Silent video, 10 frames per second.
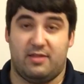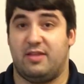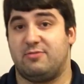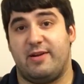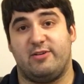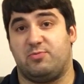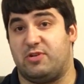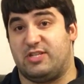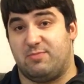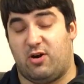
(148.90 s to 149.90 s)
This radio is
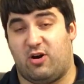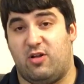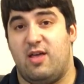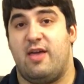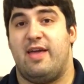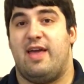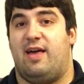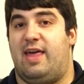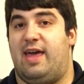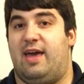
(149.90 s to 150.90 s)
pretty small,
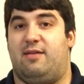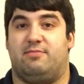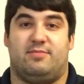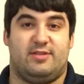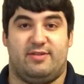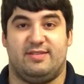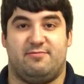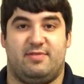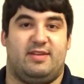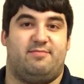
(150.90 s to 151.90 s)
so it
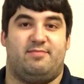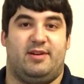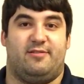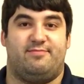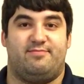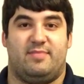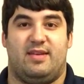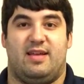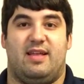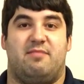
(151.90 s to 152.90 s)
doesn't really,
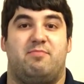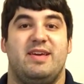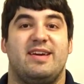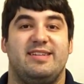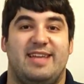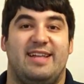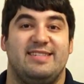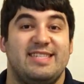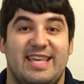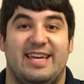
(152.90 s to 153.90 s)
big,
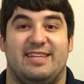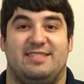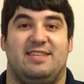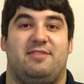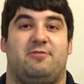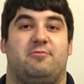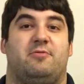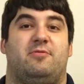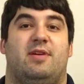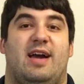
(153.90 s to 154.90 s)
dense things
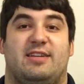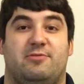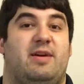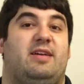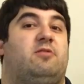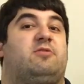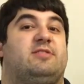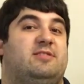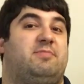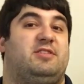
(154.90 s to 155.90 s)
through X-ray look
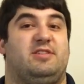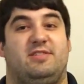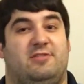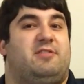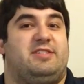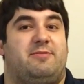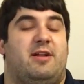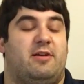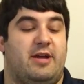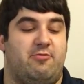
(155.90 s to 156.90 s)
suspicious, or at least I
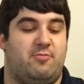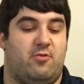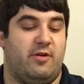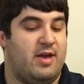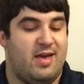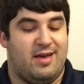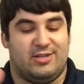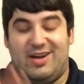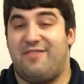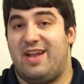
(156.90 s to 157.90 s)
want to look into them more.
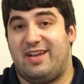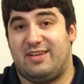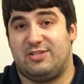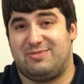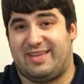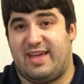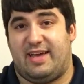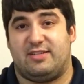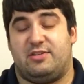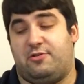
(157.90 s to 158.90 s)
So I haven't had any issues with the
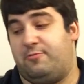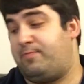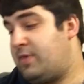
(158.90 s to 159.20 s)
KX2.